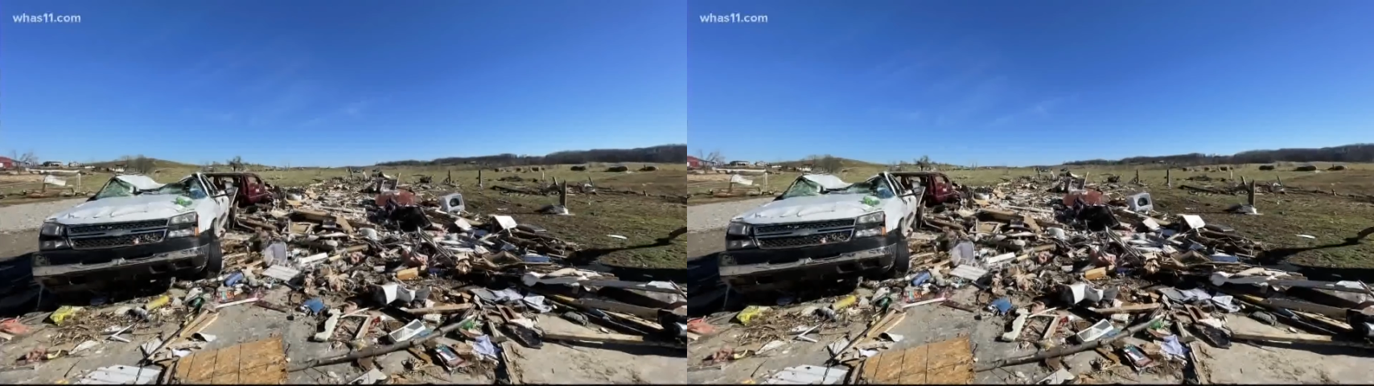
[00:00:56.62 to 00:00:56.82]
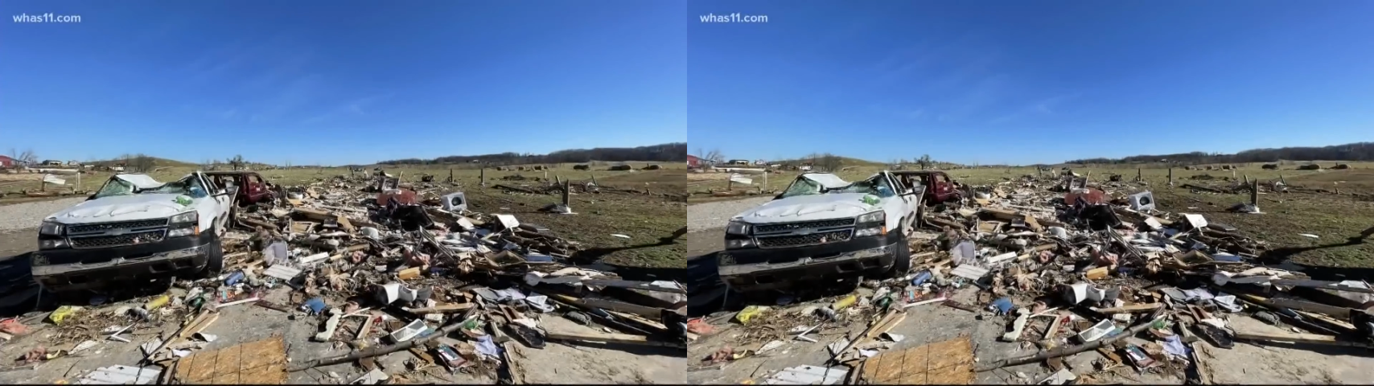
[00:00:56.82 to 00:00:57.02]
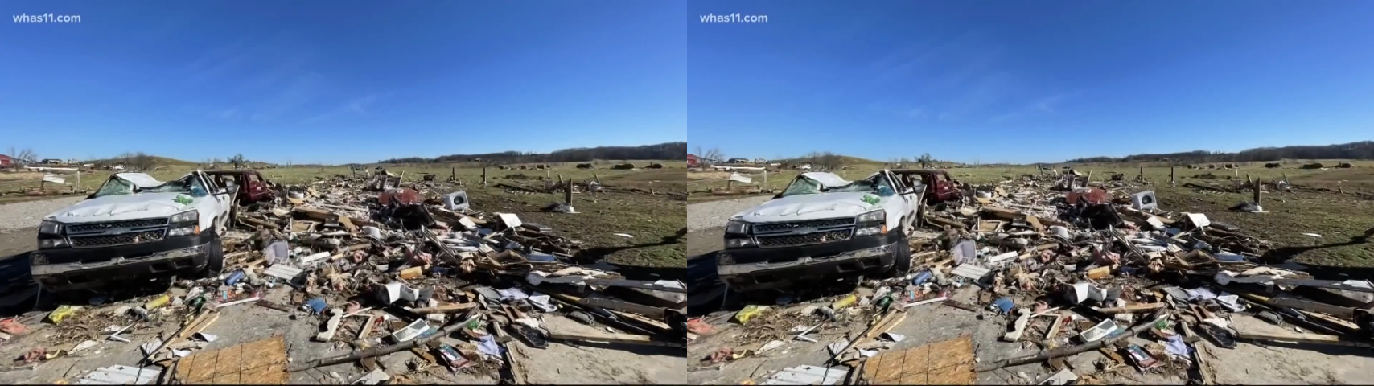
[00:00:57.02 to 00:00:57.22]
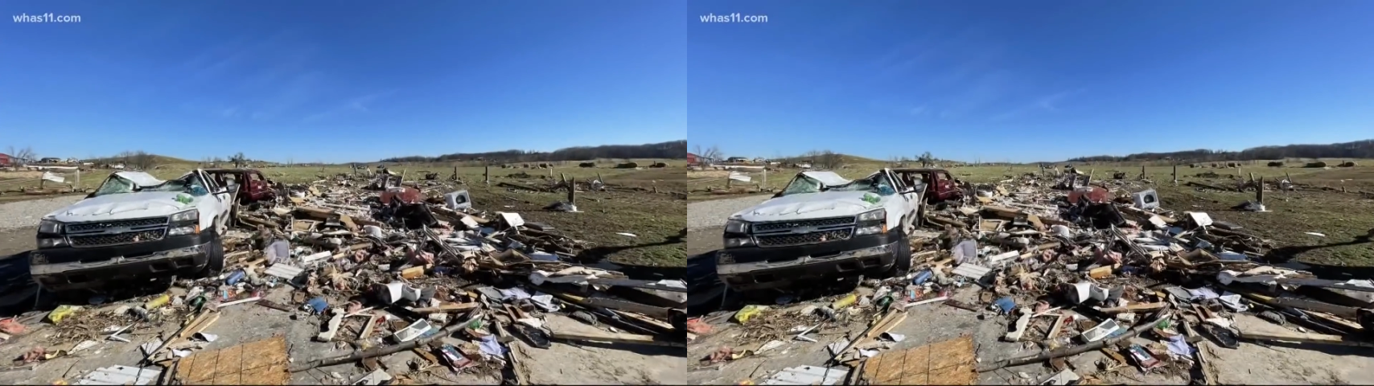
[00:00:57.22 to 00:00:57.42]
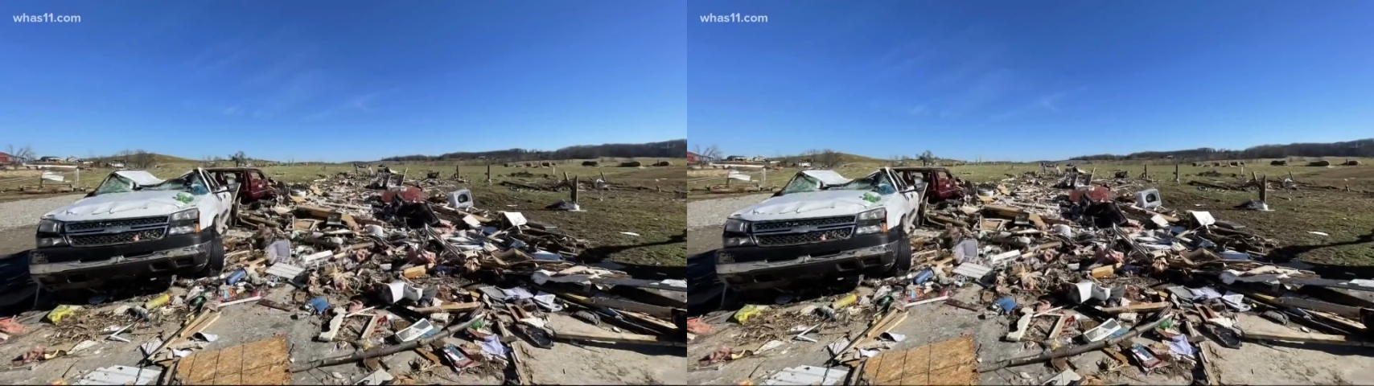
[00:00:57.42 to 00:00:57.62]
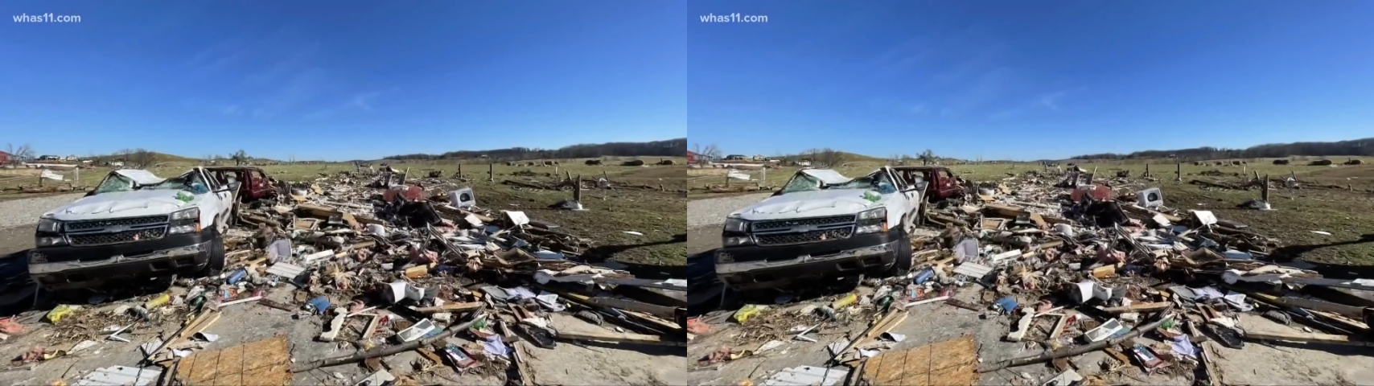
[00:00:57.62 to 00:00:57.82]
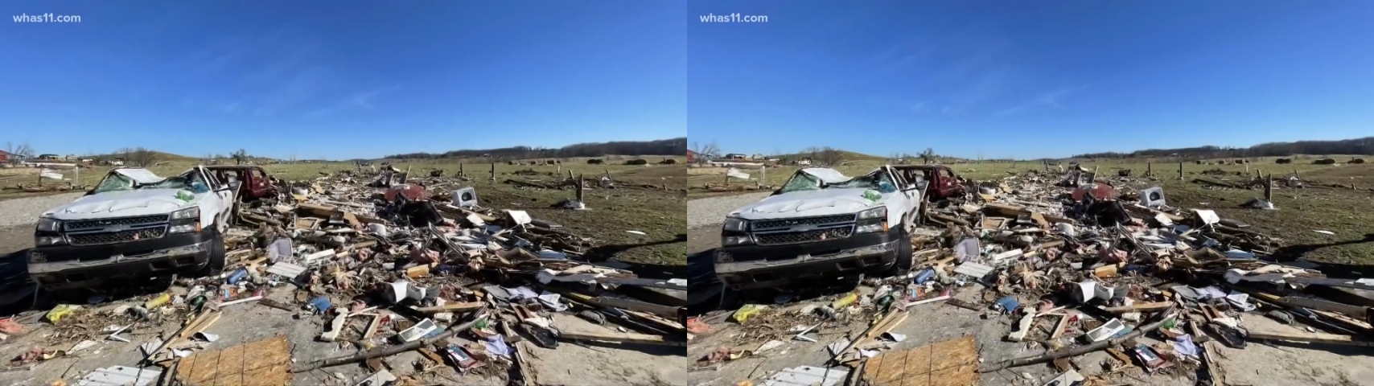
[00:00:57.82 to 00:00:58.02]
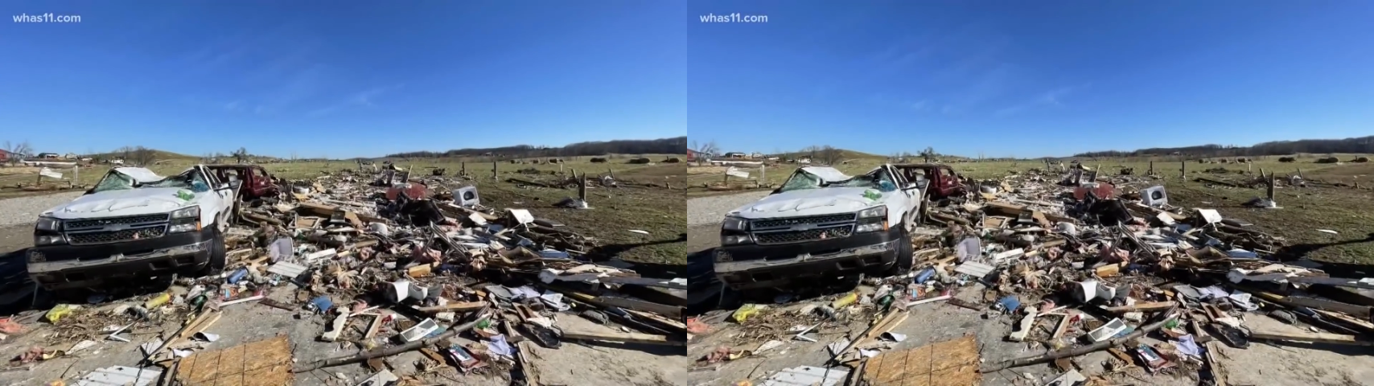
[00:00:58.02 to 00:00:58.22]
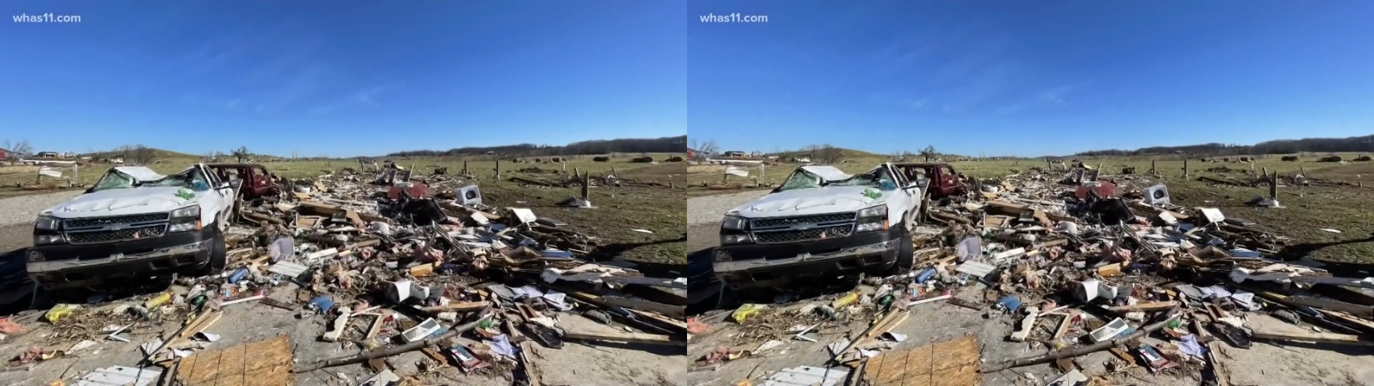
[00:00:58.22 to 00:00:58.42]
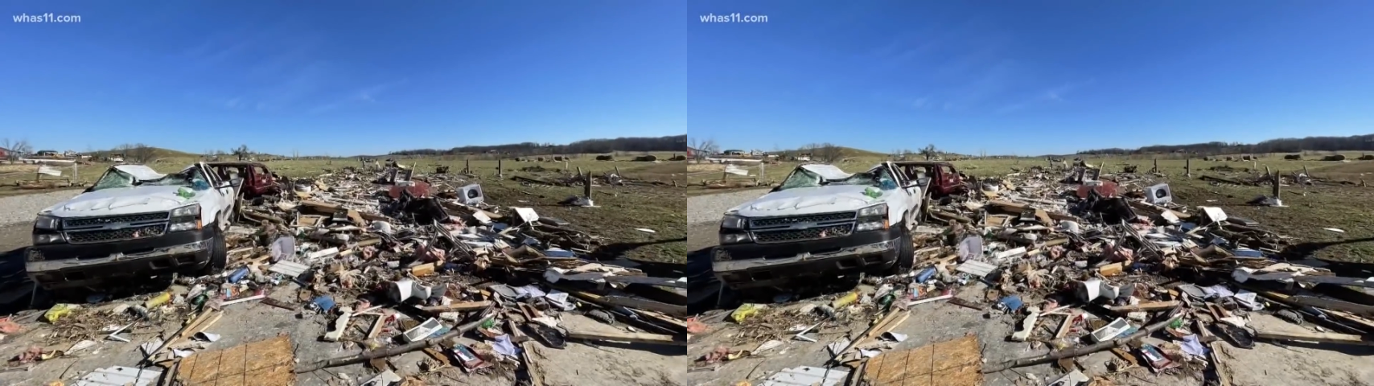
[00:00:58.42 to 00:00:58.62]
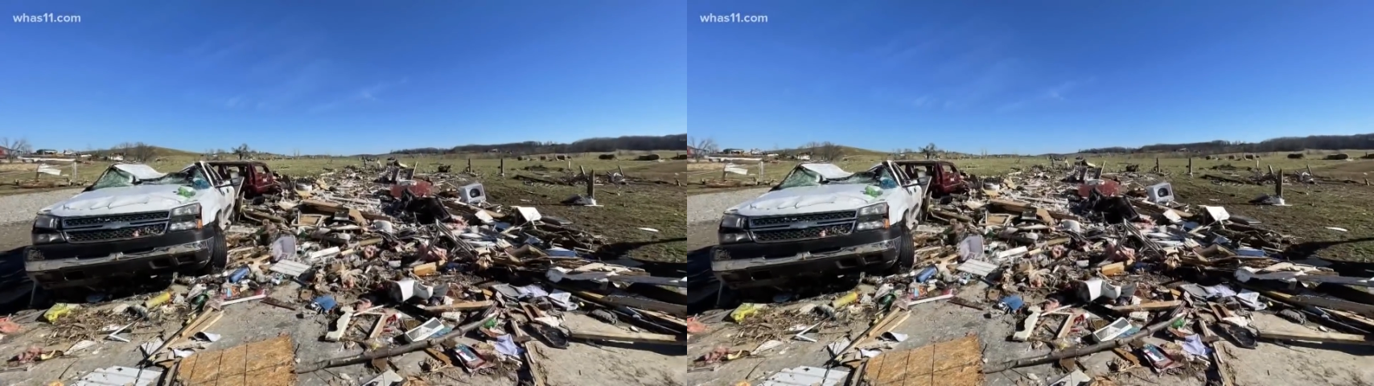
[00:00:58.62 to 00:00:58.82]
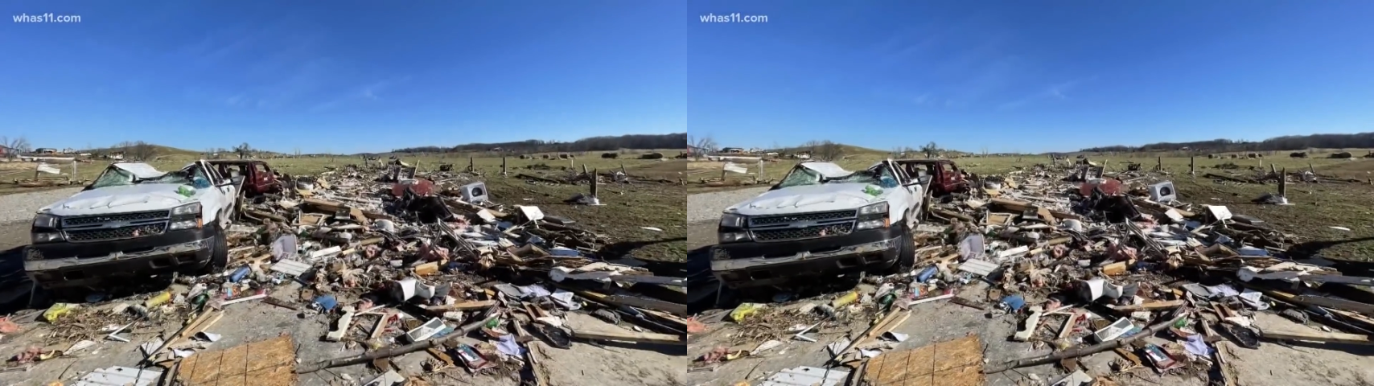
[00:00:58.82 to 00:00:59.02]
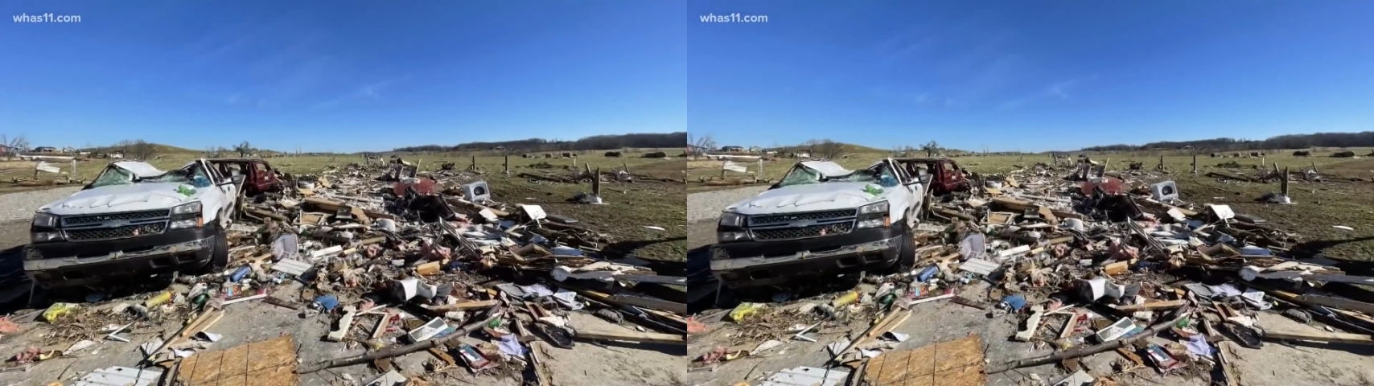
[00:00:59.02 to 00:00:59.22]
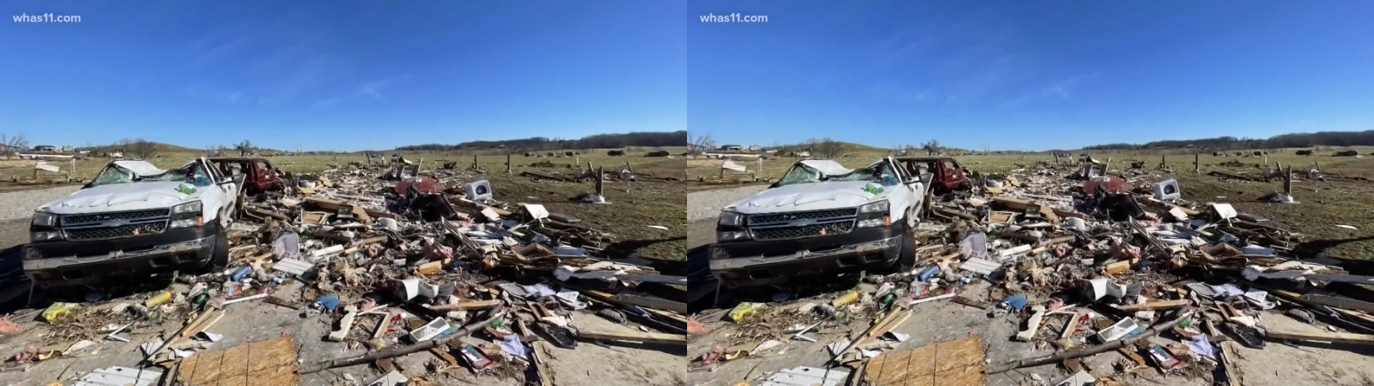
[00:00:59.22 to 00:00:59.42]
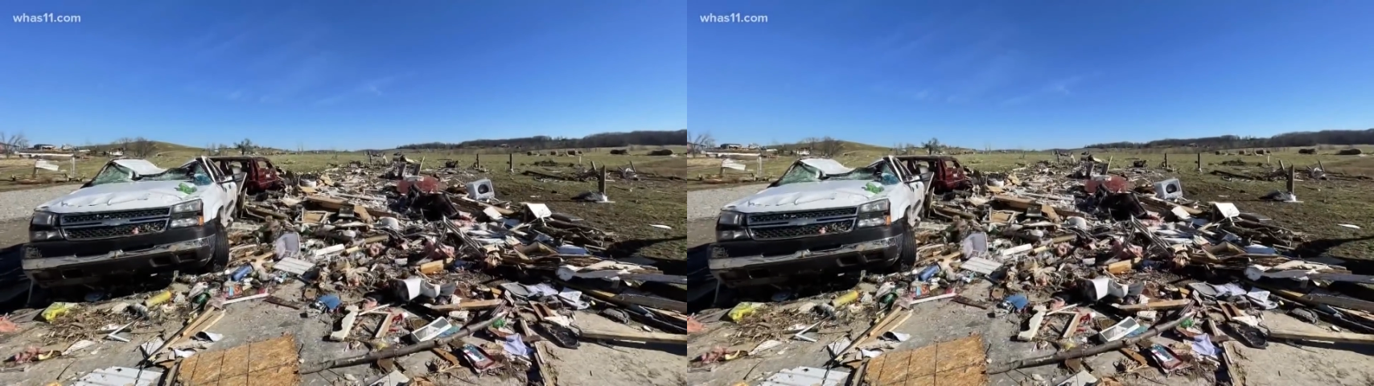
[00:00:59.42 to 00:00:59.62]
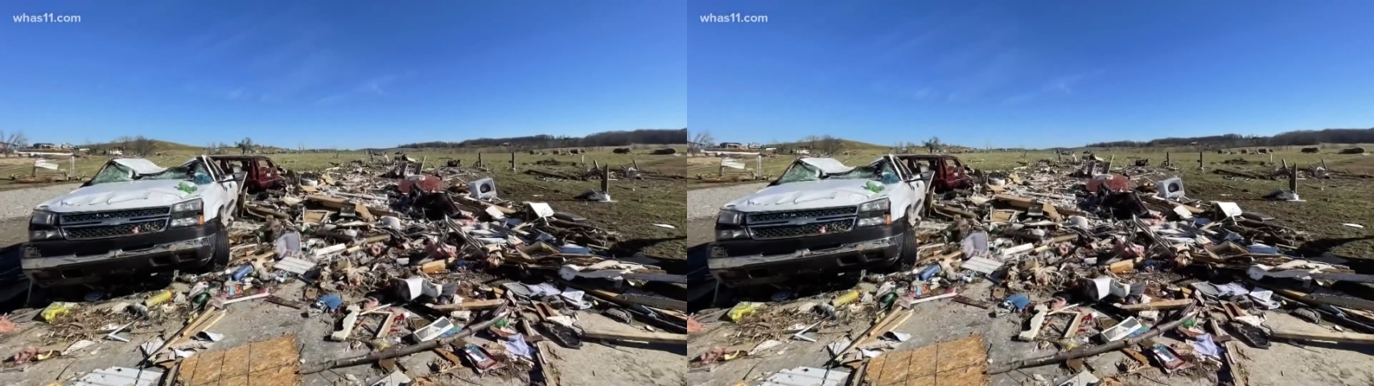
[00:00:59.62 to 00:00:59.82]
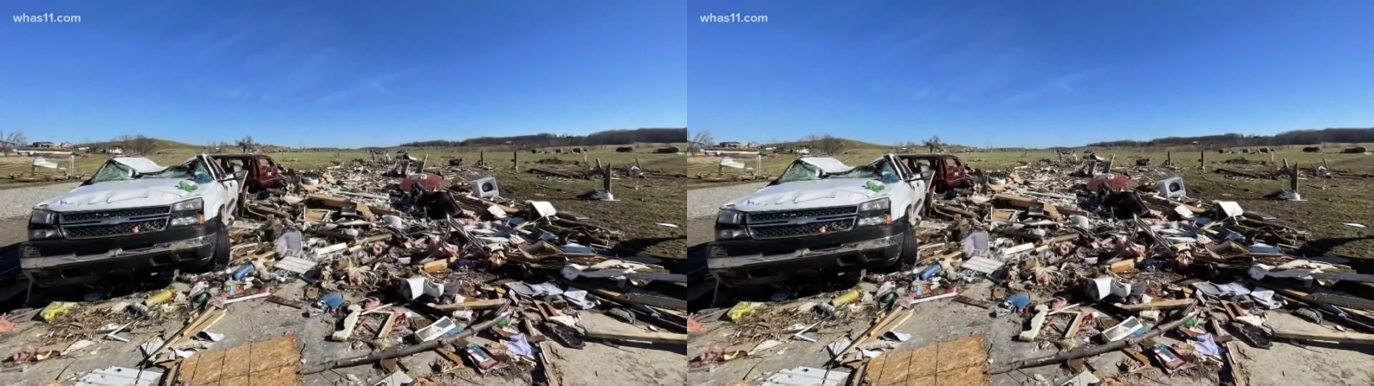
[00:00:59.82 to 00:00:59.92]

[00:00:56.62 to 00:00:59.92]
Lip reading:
No face is visible, so there are no lips to read.